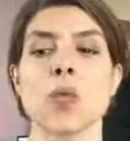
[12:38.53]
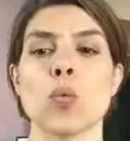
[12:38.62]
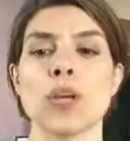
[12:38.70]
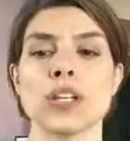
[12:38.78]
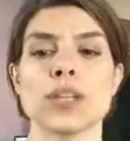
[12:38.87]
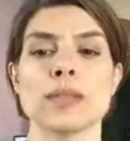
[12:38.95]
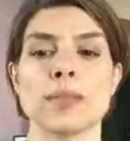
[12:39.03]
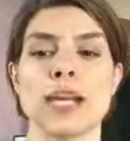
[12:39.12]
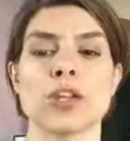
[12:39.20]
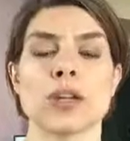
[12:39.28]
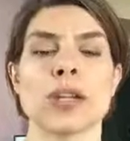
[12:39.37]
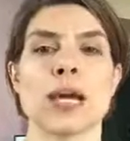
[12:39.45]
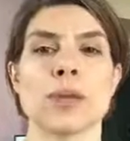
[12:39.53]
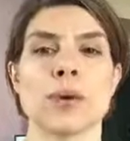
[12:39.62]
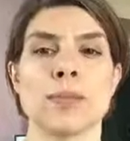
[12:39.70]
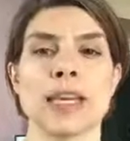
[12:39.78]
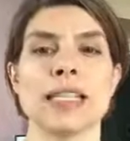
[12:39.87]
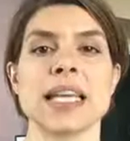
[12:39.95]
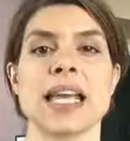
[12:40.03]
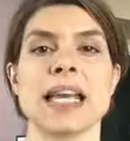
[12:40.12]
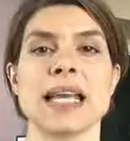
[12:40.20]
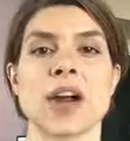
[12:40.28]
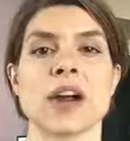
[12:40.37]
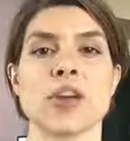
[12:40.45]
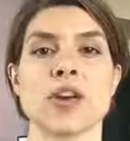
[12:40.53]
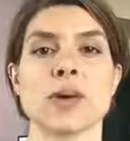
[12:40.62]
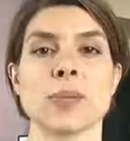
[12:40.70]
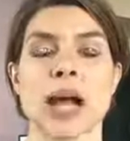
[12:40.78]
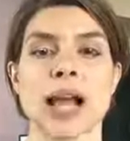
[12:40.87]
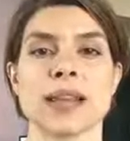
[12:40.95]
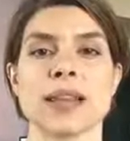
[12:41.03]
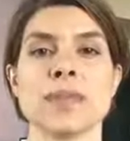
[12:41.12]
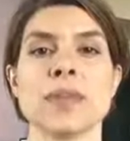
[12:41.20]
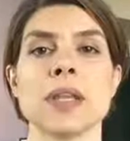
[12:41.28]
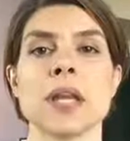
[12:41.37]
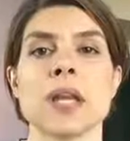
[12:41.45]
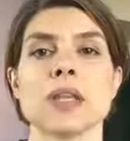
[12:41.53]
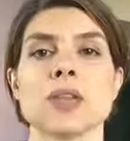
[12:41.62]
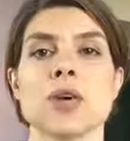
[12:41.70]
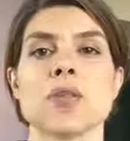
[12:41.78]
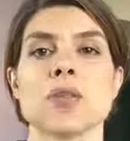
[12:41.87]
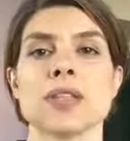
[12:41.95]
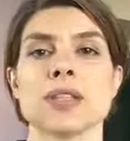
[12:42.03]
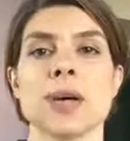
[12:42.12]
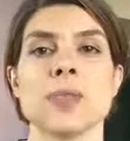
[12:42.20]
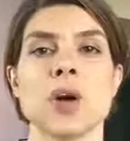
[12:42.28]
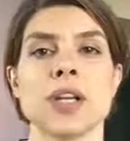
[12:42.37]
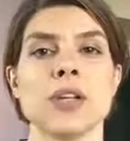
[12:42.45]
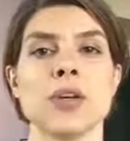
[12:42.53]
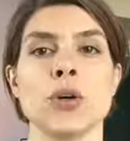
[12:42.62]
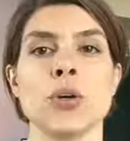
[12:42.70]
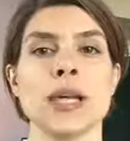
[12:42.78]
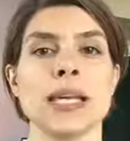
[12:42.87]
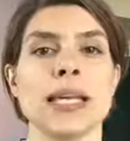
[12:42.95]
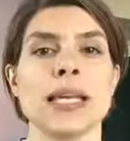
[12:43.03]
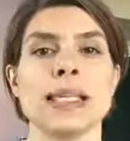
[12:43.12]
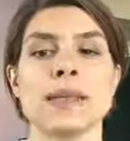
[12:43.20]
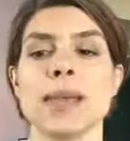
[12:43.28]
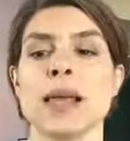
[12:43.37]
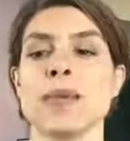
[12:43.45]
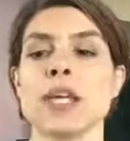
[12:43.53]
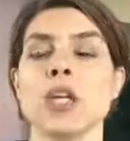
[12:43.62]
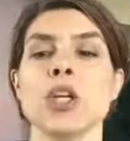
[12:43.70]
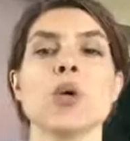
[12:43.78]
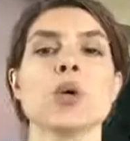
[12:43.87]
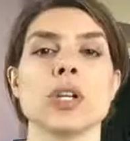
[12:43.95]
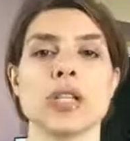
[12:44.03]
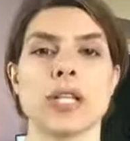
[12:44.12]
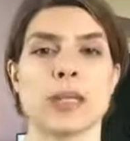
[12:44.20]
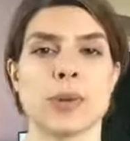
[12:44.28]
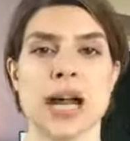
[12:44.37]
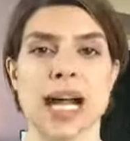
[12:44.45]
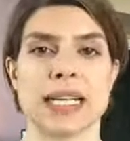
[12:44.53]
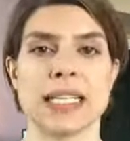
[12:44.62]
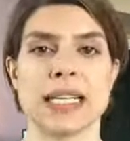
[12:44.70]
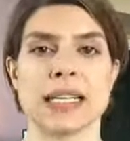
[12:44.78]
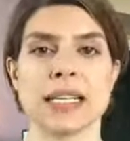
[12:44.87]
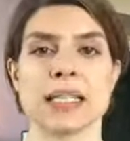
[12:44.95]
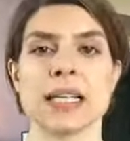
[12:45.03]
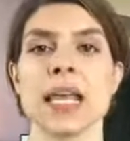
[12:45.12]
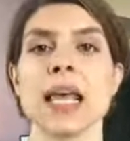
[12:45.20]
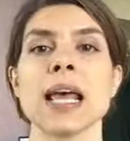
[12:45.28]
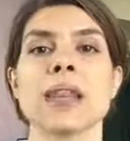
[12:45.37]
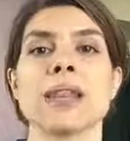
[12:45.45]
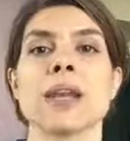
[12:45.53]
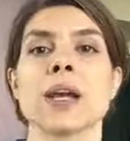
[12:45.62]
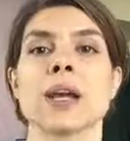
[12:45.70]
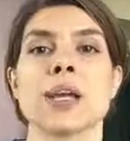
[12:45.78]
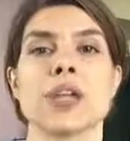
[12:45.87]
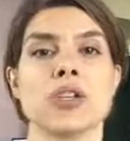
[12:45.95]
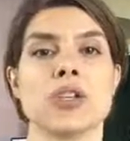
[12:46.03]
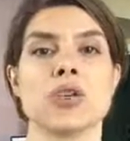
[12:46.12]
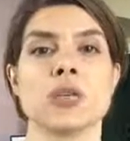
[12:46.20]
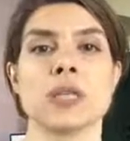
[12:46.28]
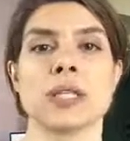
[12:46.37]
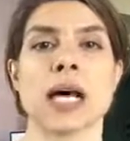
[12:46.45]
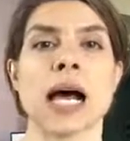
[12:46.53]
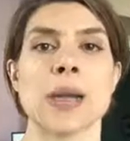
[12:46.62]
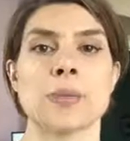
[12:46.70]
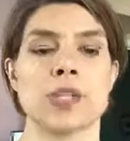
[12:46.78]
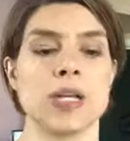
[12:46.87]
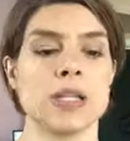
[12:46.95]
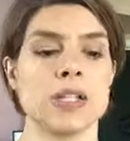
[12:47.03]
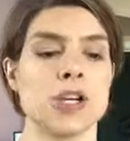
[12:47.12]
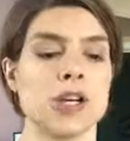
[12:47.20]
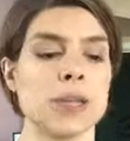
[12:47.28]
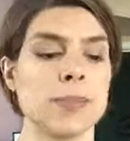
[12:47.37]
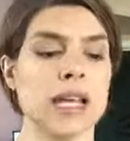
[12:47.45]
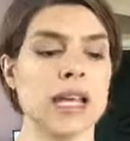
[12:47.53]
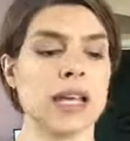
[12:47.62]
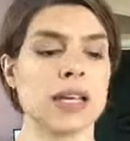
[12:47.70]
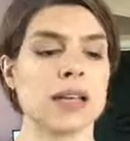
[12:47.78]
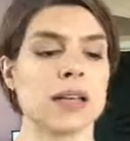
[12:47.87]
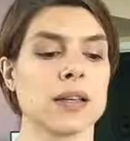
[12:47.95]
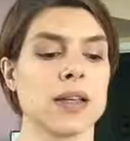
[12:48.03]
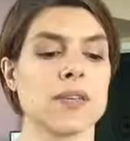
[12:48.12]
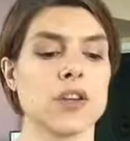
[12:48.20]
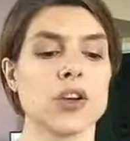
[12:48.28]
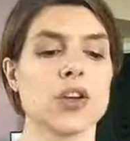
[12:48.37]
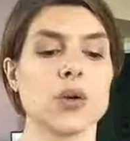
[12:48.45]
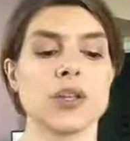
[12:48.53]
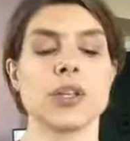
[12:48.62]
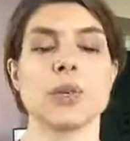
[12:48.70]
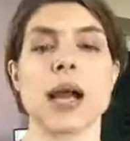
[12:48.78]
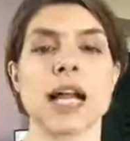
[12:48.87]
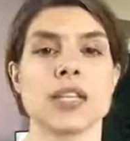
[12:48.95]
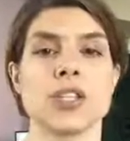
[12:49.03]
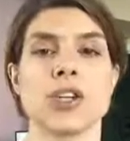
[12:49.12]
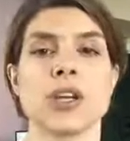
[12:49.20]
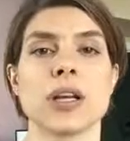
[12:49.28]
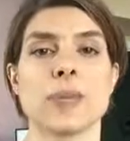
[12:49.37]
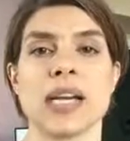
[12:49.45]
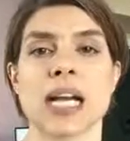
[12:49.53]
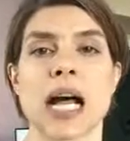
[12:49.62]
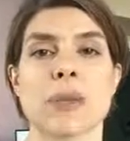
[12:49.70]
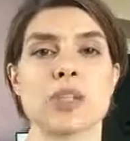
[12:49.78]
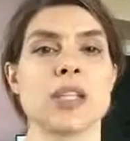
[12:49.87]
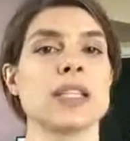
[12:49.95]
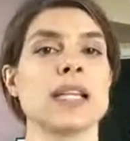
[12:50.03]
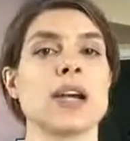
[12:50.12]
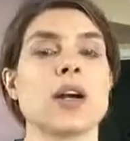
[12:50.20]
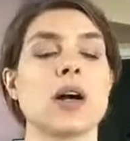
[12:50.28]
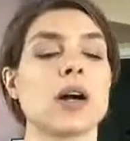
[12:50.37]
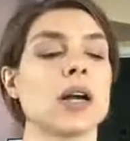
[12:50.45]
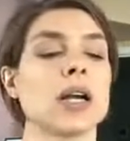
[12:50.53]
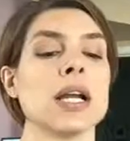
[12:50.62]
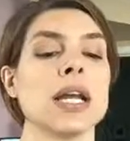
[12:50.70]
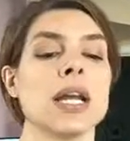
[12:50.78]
we just make sure that we're maintaining our yoga breath. So for someone who is maybe newer to the practice, they're going to choose the options. You're going to pick, if you're newer to the practice, you're going to pick options that are,